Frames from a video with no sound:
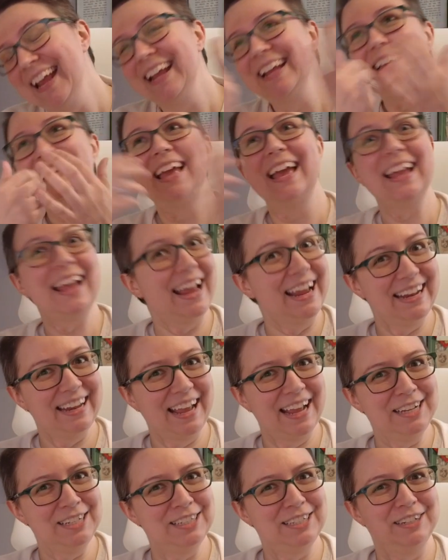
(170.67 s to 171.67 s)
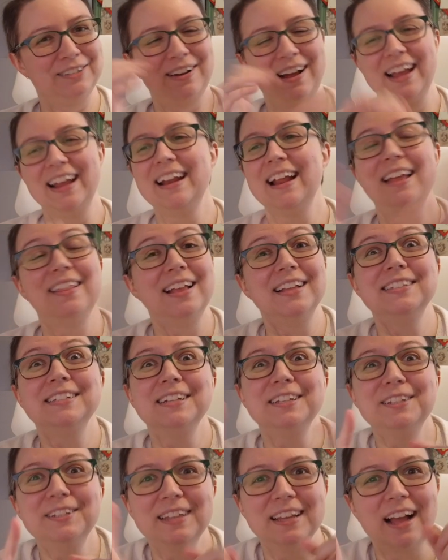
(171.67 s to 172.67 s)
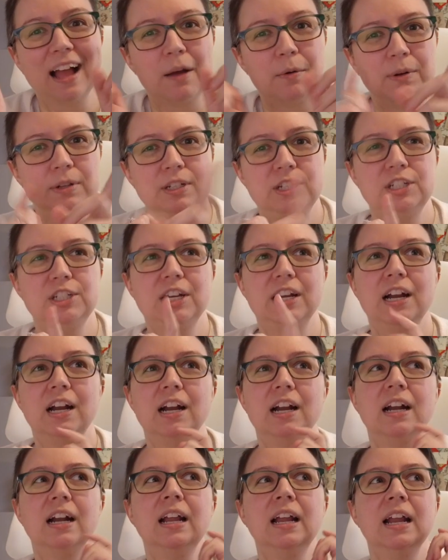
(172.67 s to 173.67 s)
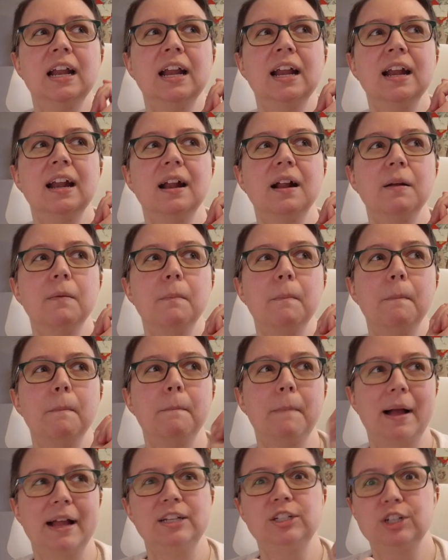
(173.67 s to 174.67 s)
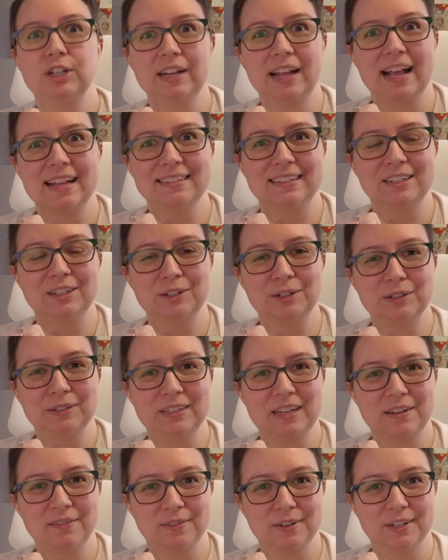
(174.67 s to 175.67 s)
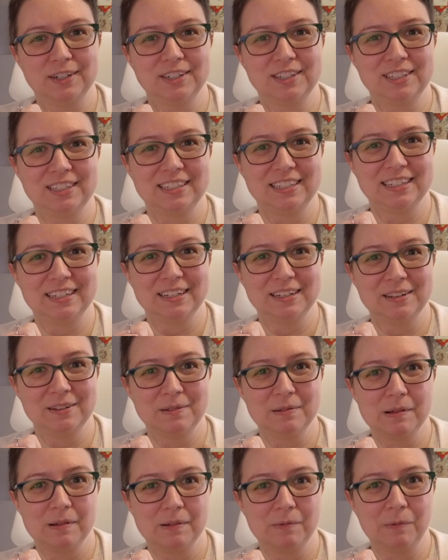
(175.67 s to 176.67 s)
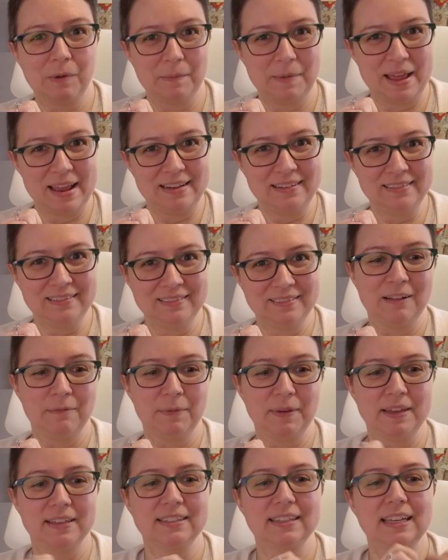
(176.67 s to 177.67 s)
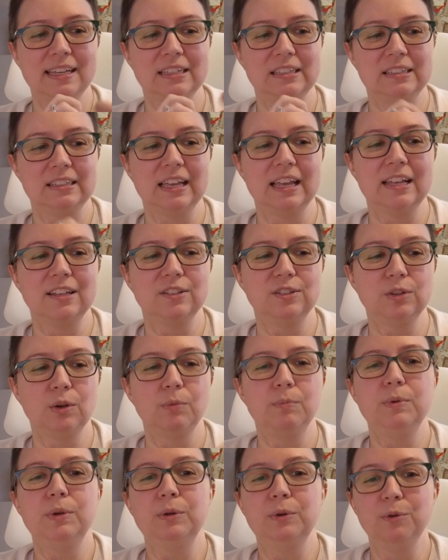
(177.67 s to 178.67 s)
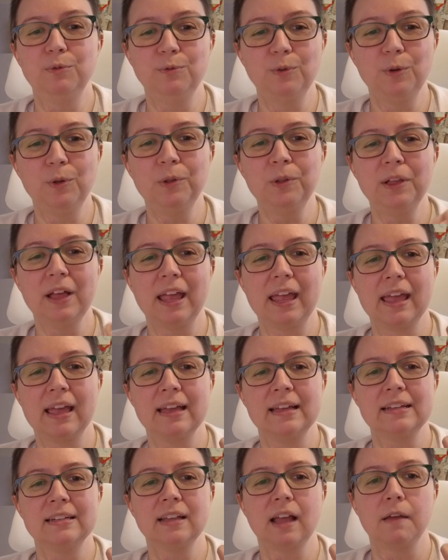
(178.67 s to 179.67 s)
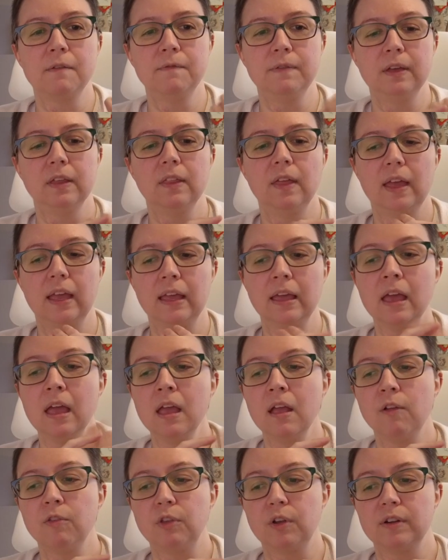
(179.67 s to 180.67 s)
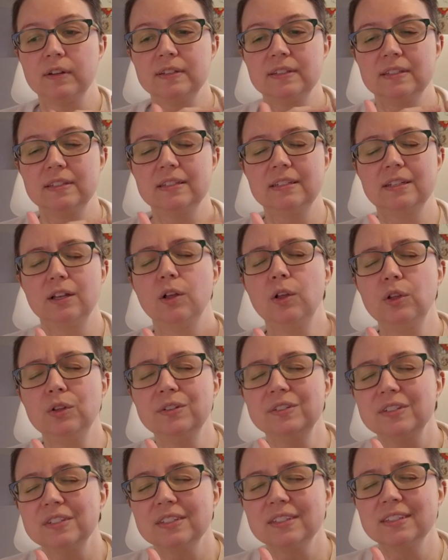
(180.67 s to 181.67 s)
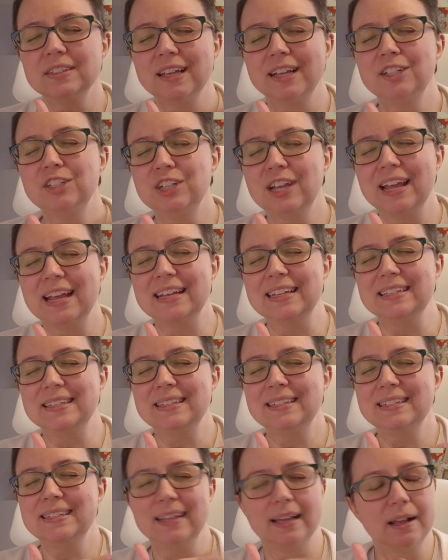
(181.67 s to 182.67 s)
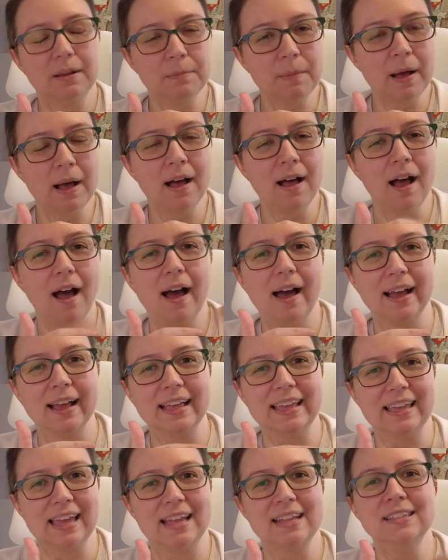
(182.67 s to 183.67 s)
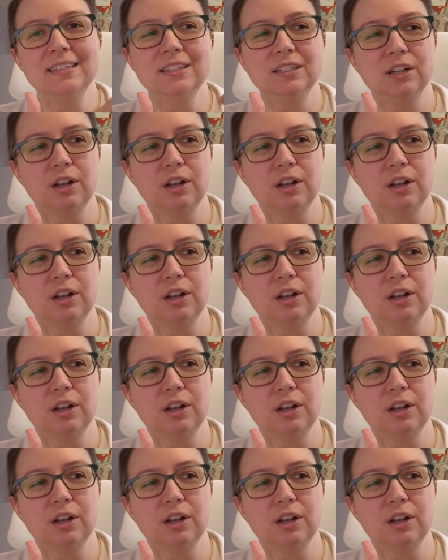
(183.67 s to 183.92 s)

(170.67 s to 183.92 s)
yay ADHD, right? And that's another thing. I want to share my journey as a neurodiverse woman because it's so beautiful, and I feel like there is still such a stigma against